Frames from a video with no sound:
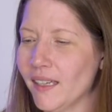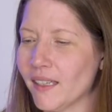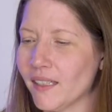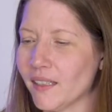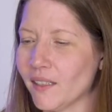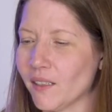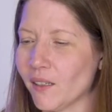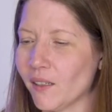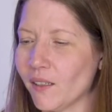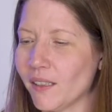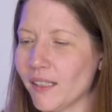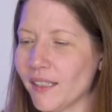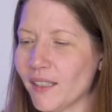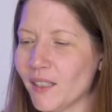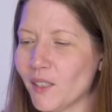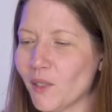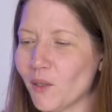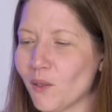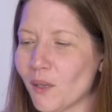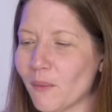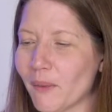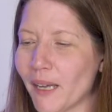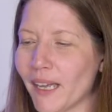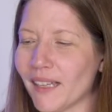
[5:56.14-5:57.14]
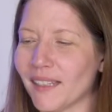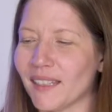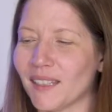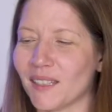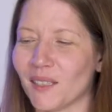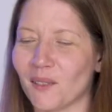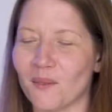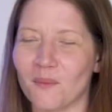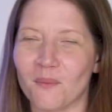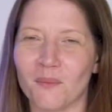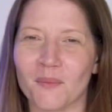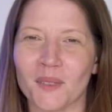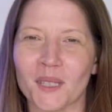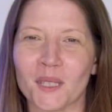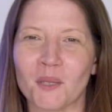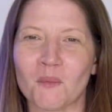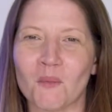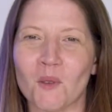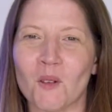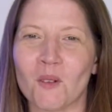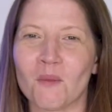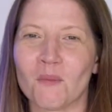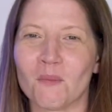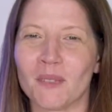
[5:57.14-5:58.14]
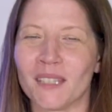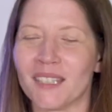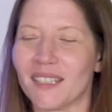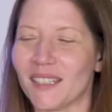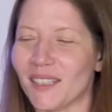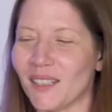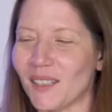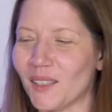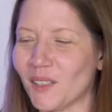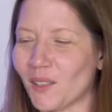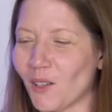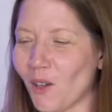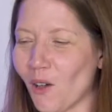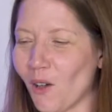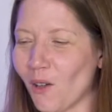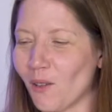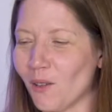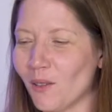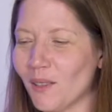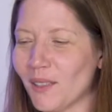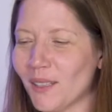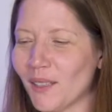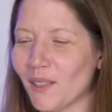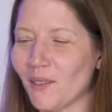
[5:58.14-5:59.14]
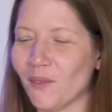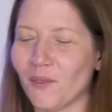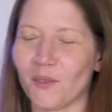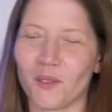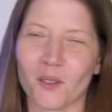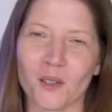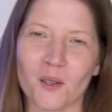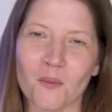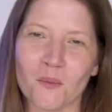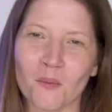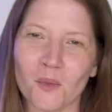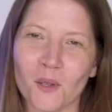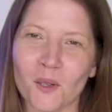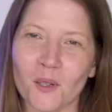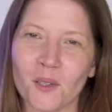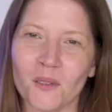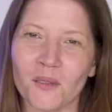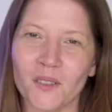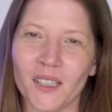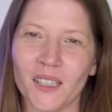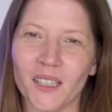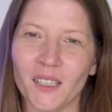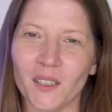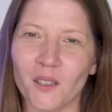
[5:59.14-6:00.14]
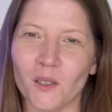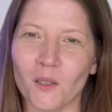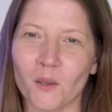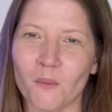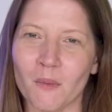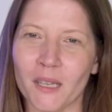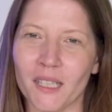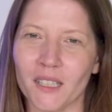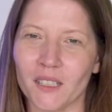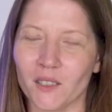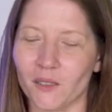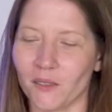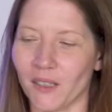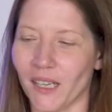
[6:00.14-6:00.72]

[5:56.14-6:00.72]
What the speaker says: So let's talk about some small business goals for improving your mental